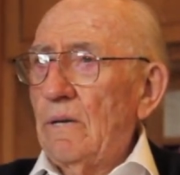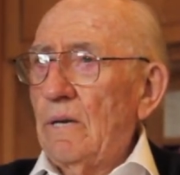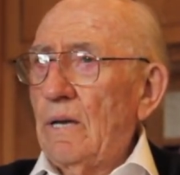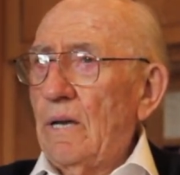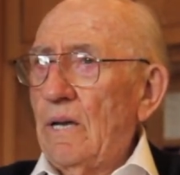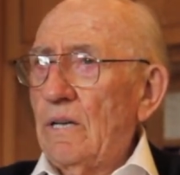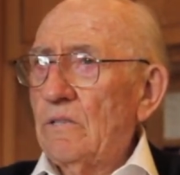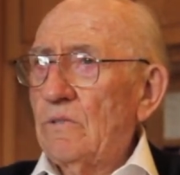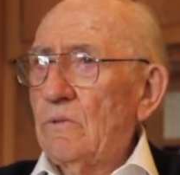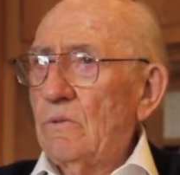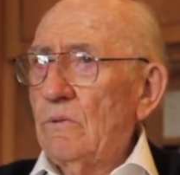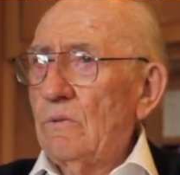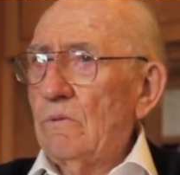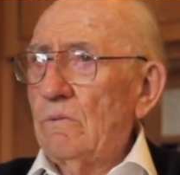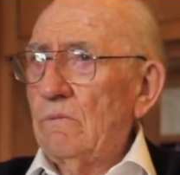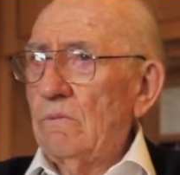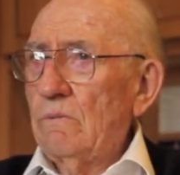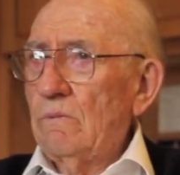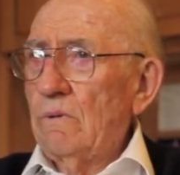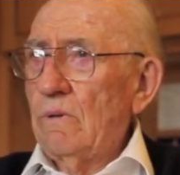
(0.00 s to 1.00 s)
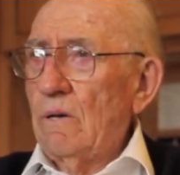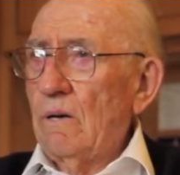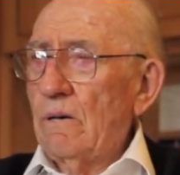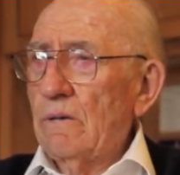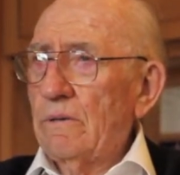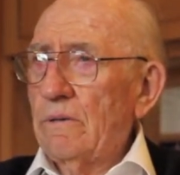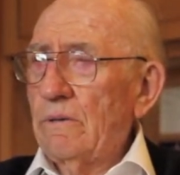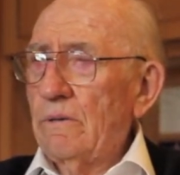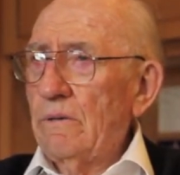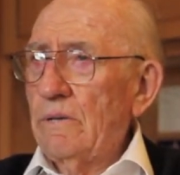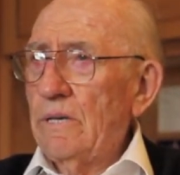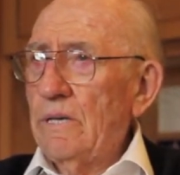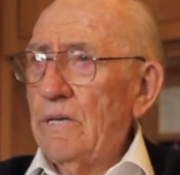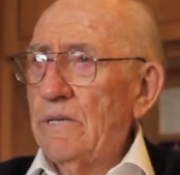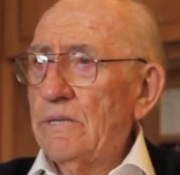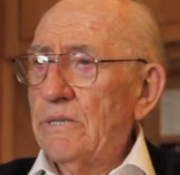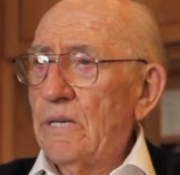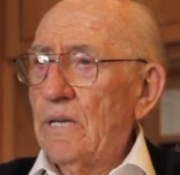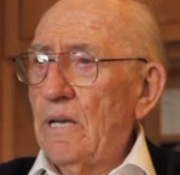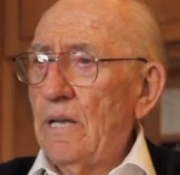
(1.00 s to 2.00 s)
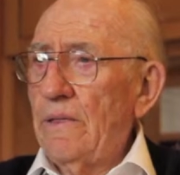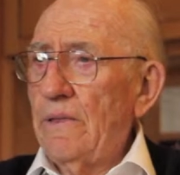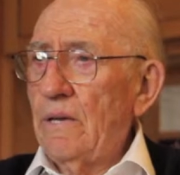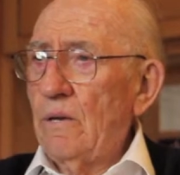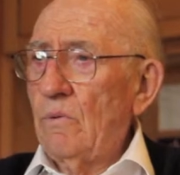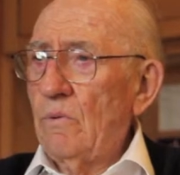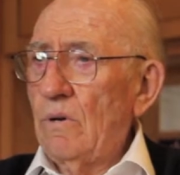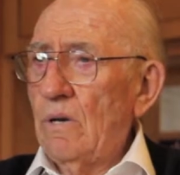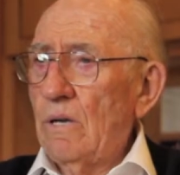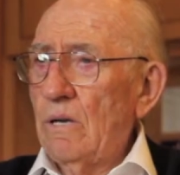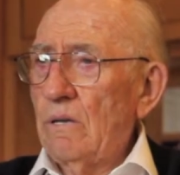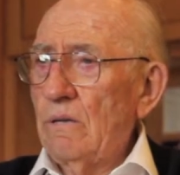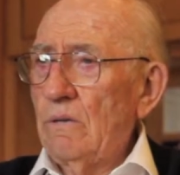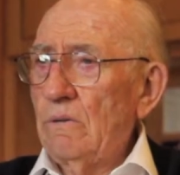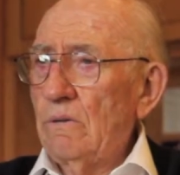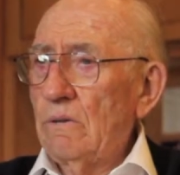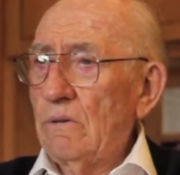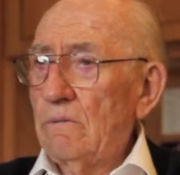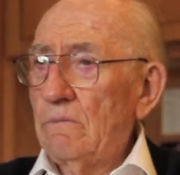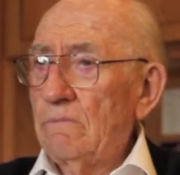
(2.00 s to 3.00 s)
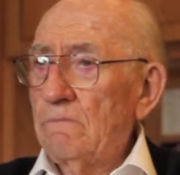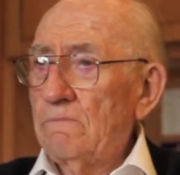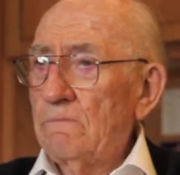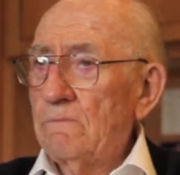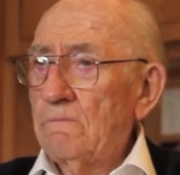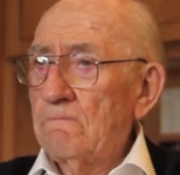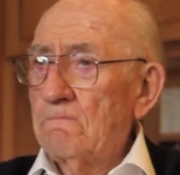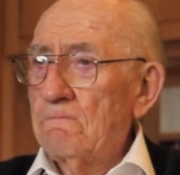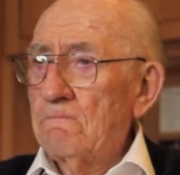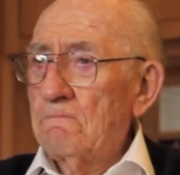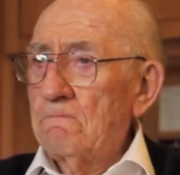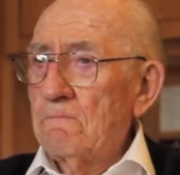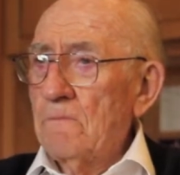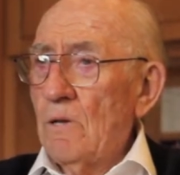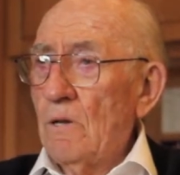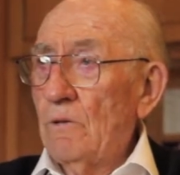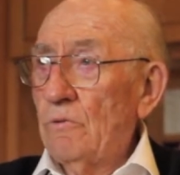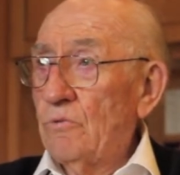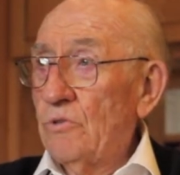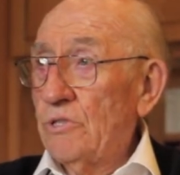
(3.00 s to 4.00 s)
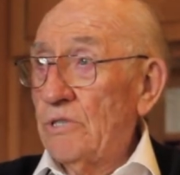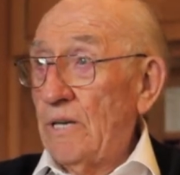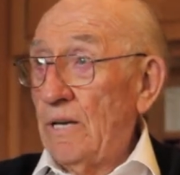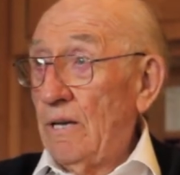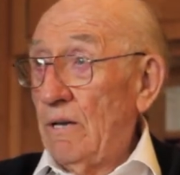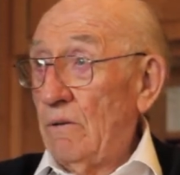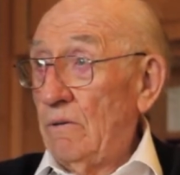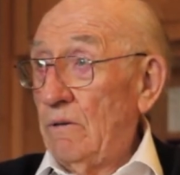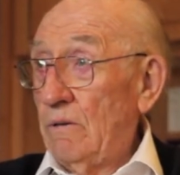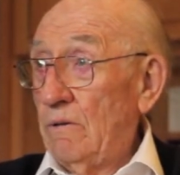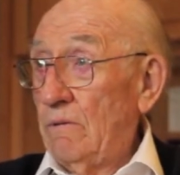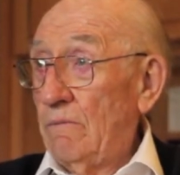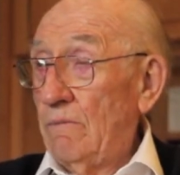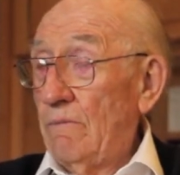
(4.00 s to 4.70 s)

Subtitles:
gastro doctor, and he said, I think we ought to do a ultrasound,